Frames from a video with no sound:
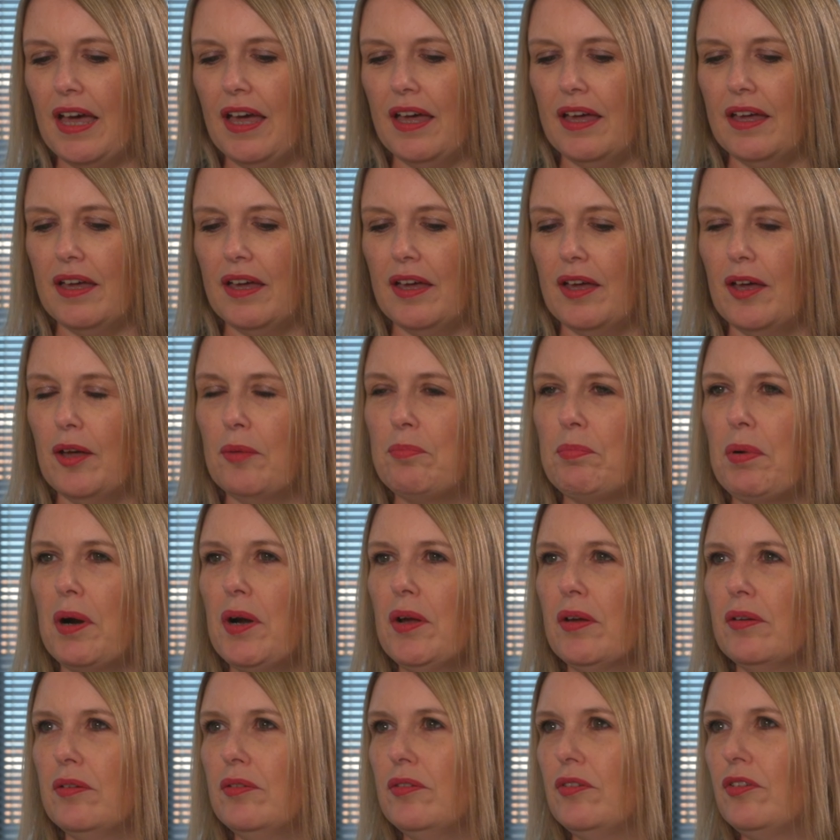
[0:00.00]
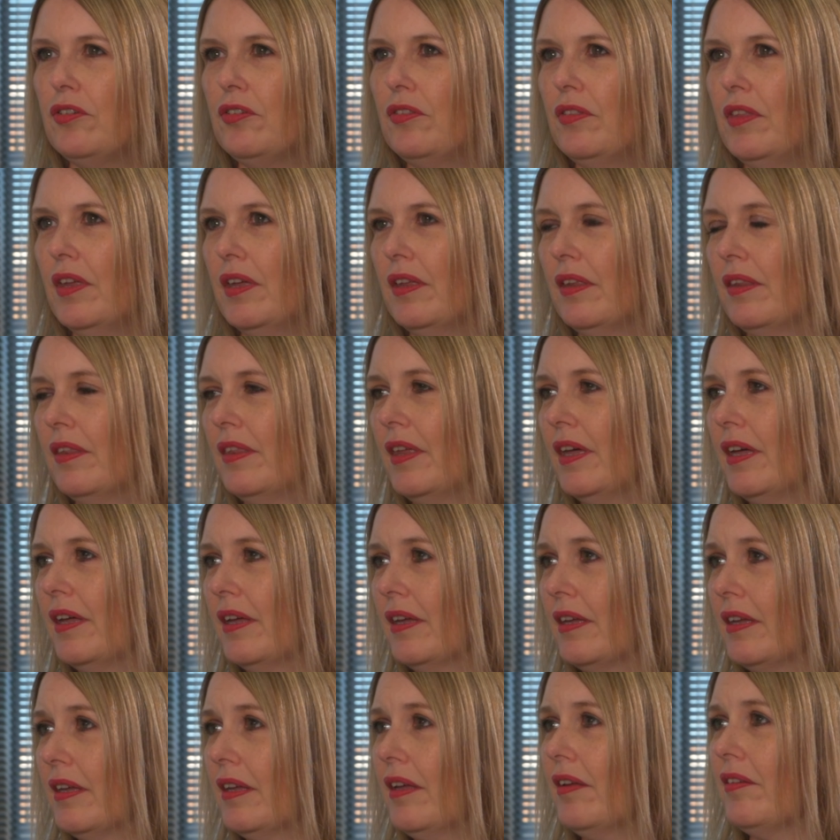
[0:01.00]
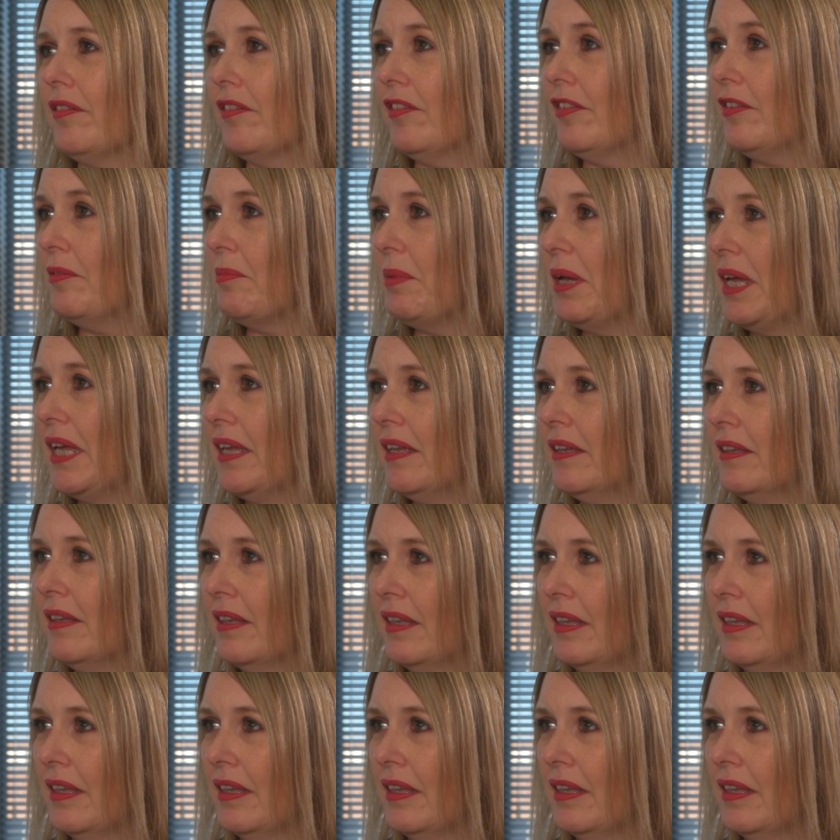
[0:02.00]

approach that the customer